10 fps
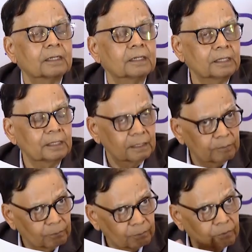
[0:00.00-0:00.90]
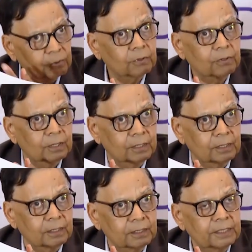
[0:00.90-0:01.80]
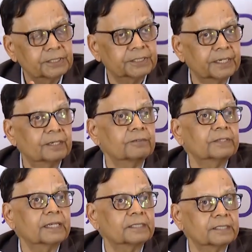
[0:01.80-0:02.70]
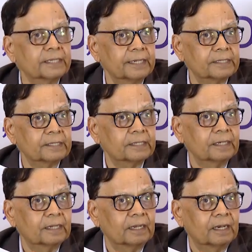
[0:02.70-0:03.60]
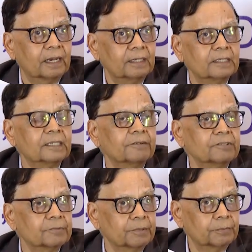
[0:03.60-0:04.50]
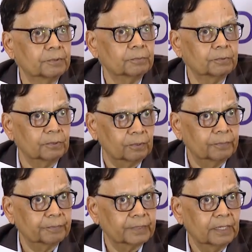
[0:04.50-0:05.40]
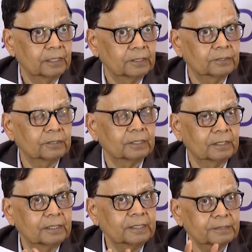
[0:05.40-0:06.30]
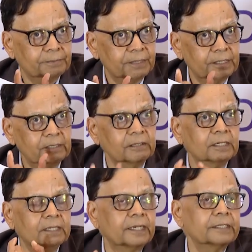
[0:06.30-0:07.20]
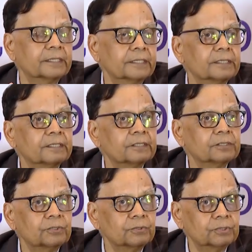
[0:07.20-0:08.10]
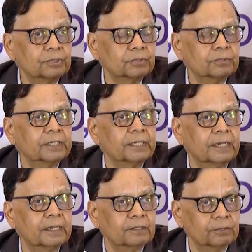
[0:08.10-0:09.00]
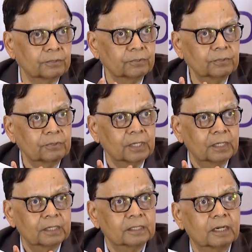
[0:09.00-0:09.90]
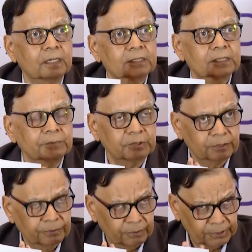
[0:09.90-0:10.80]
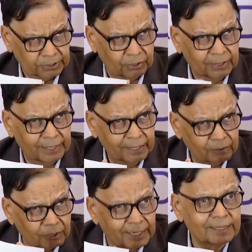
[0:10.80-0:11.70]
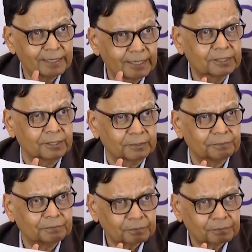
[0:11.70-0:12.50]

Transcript: the more the share of that state in the divisible pool. So this particular criterion is used to do some sort of what is called the equalization.